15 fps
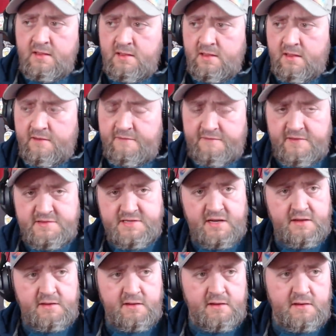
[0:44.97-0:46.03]
if it's
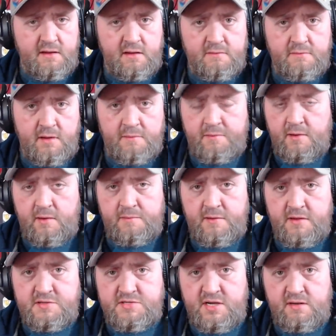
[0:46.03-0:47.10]
any good, I'll put it up on
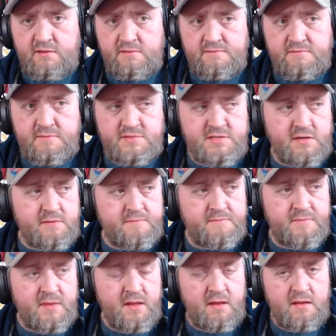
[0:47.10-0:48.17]
the channel. So
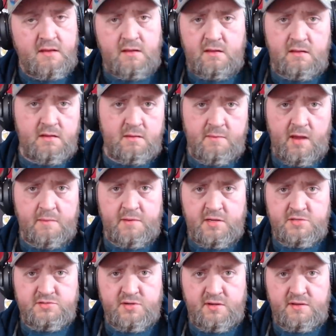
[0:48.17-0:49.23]
you may be
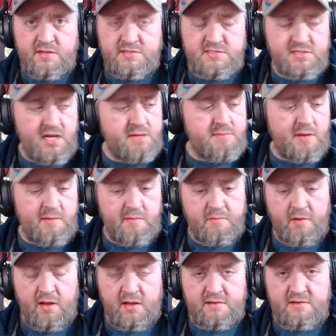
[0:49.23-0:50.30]
enjoying this. It may be
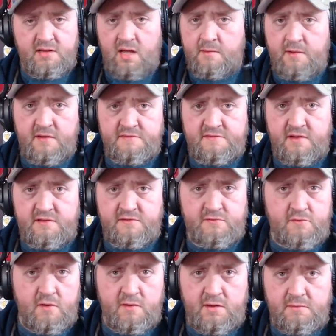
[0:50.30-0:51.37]
blocked. I may have said
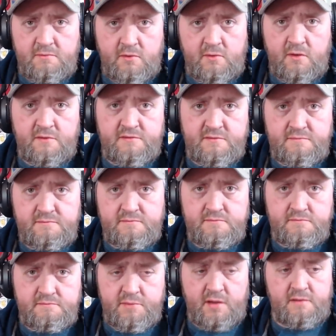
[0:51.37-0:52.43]
screw it. Who knows?
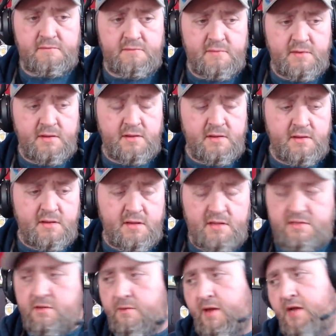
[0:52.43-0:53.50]
But
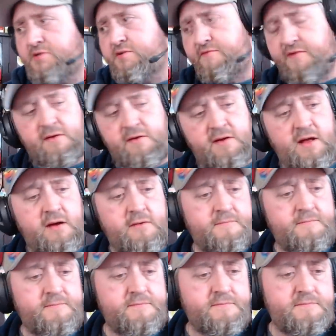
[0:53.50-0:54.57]
until we actually figure it out,
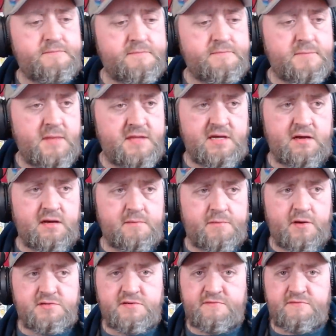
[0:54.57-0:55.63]
it's Alan
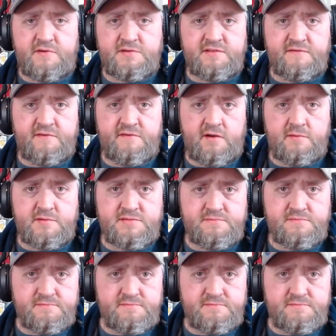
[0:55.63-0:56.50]
Partridge versus the Farmers.